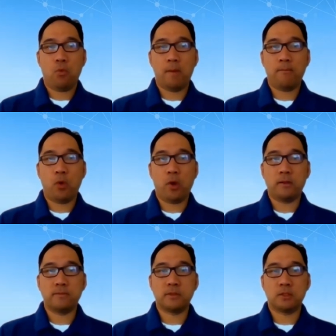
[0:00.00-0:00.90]
one
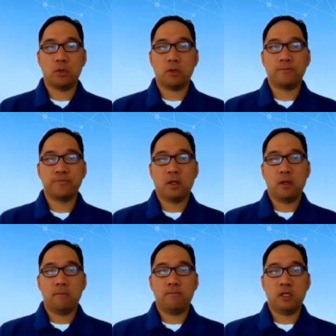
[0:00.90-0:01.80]
point zero
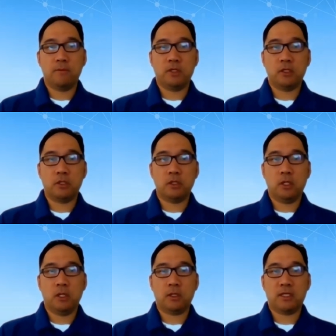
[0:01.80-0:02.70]
millimeter
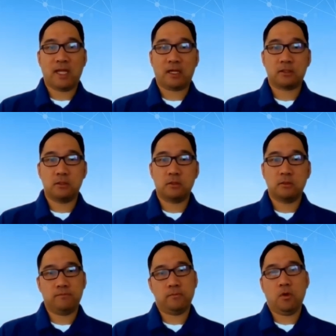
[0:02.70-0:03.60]
uh, connector
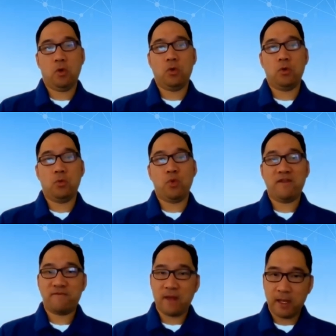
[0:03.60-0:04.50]
or
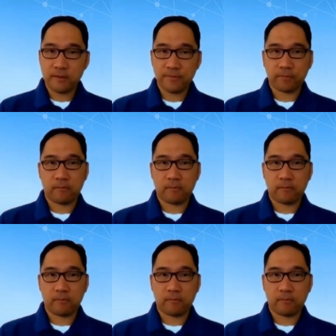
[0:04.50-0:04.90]
waveguide.